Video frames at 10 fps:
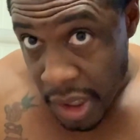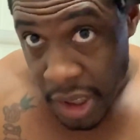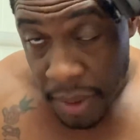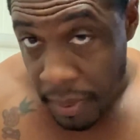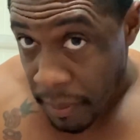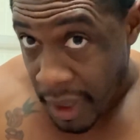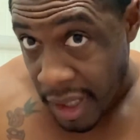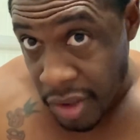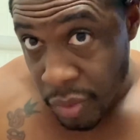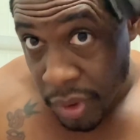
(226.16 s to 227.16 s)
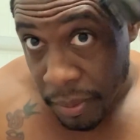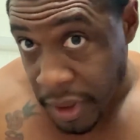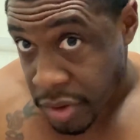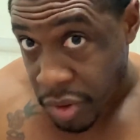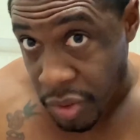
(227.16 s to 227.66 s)
Keep in mind, you want to
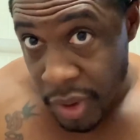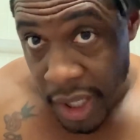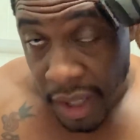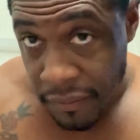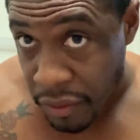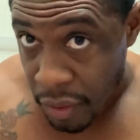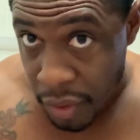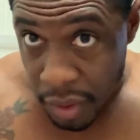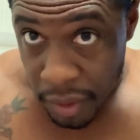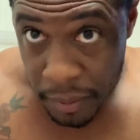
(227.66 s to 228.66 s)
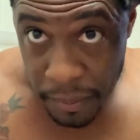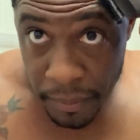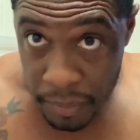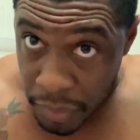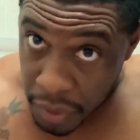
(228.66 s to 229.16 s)
make sure you have your
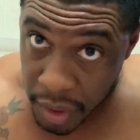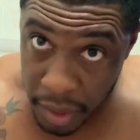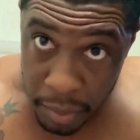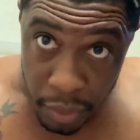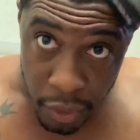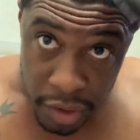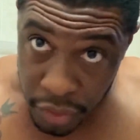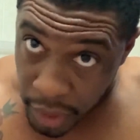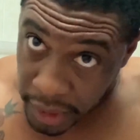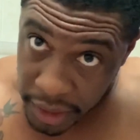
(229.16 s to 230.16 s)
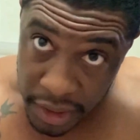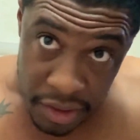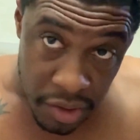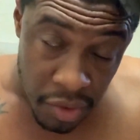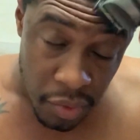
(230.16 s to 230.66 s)
brush right
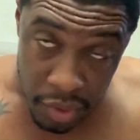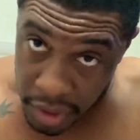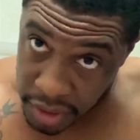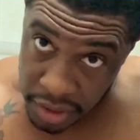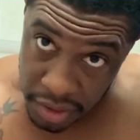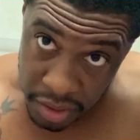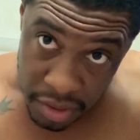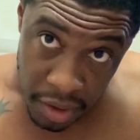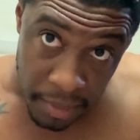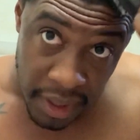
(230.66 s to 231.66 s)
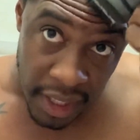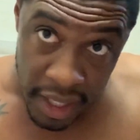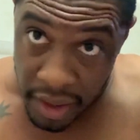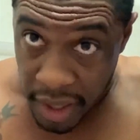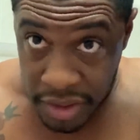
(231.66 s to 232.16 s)
next to you, because some of the
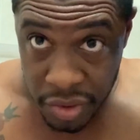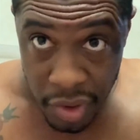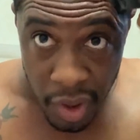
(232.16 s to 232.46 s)
hair as you